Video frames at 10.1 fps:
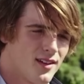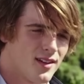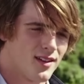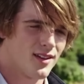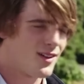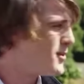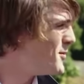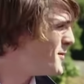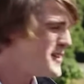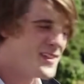of your
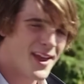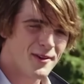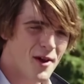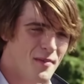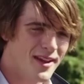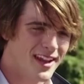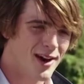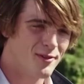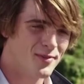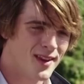makeout girls. They don't all make out with